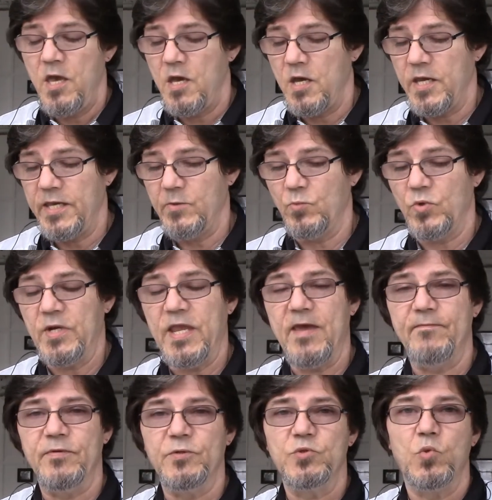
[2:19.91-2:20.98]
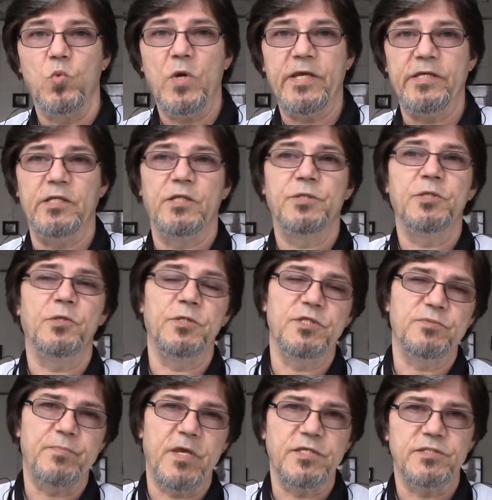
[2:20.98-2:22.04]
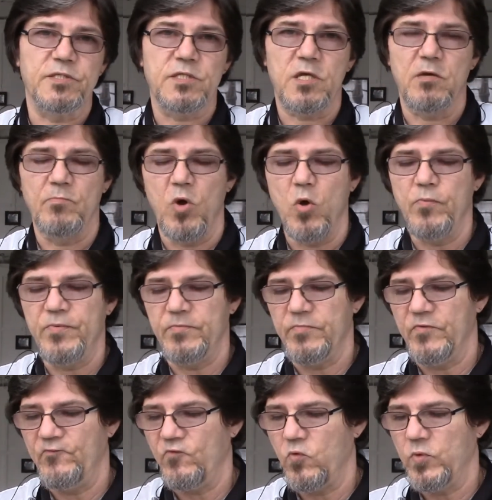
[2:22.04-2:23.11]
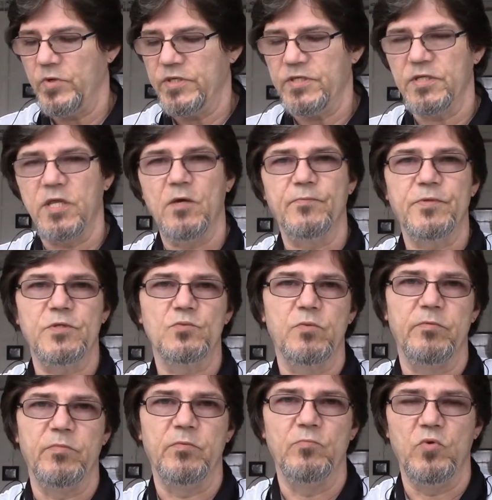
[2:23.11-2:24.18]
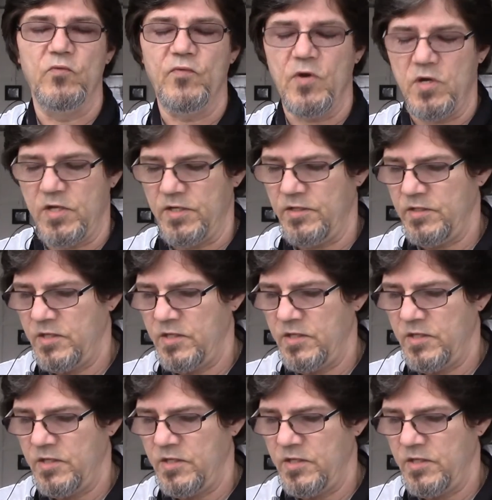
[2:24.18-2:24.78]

And we're having to wait until these spaces come open before we can help these women move on.